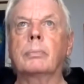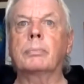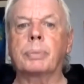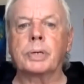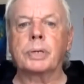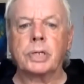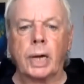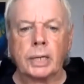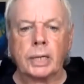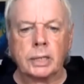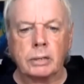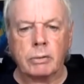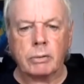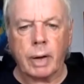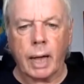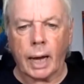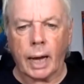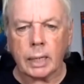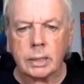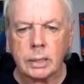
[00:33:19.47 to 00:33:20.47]
projected
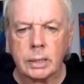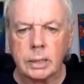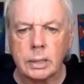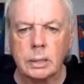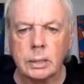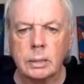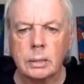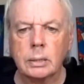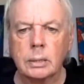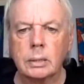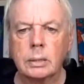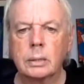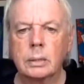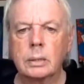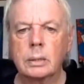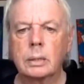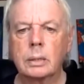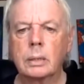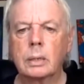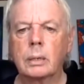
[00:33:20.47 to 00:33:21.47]
reality,
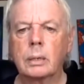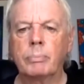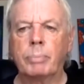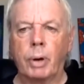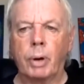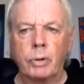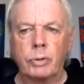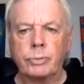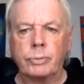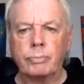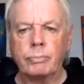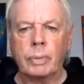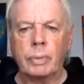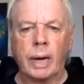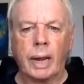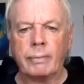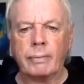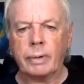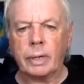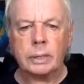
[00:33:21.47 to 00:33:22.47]
both
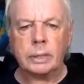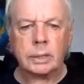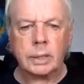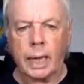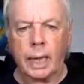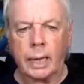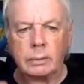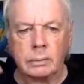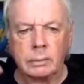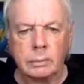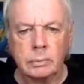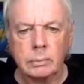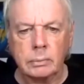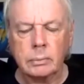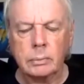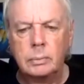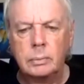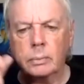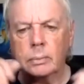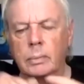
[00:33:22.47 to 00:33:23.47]
malevolent and
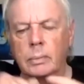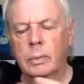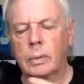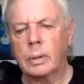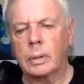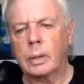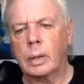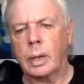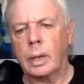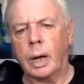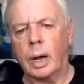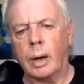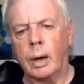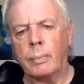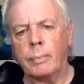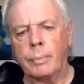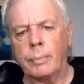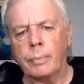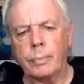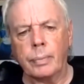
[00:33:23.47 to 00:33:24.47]

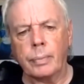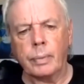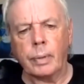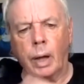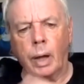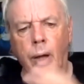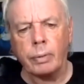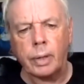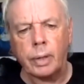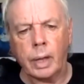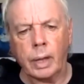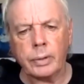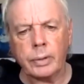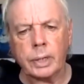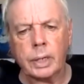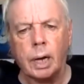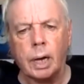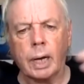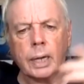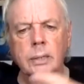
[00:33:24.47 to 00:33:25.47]
um, the other
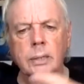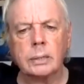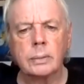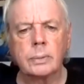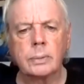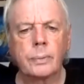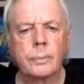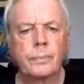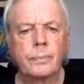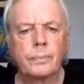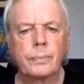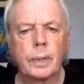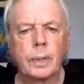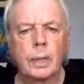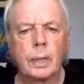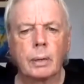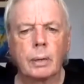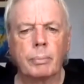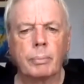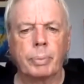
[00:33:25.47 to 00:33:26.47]
kind.
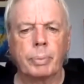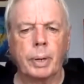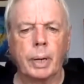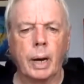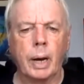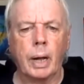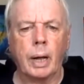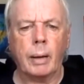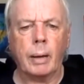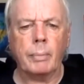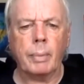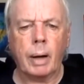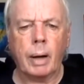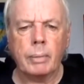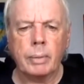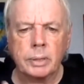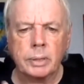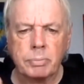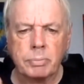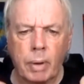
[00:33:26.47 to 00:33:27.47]
But um,
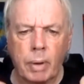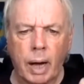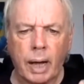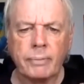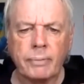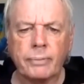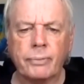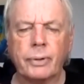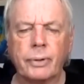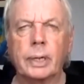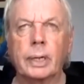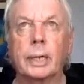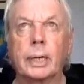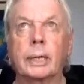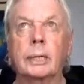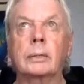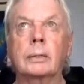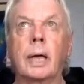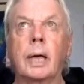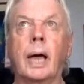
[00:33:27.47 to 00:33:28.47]
it's my
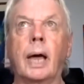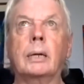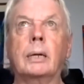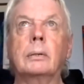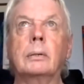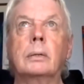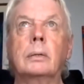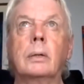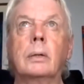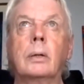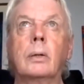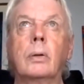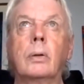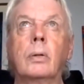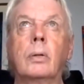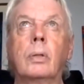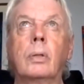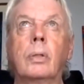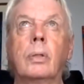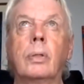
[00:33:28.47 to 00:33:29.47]
feeling that
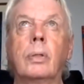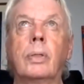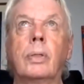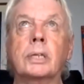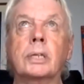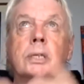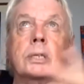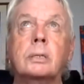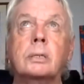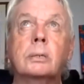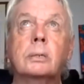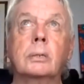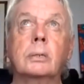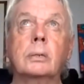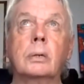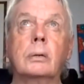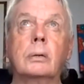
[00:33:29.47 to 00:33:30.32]
this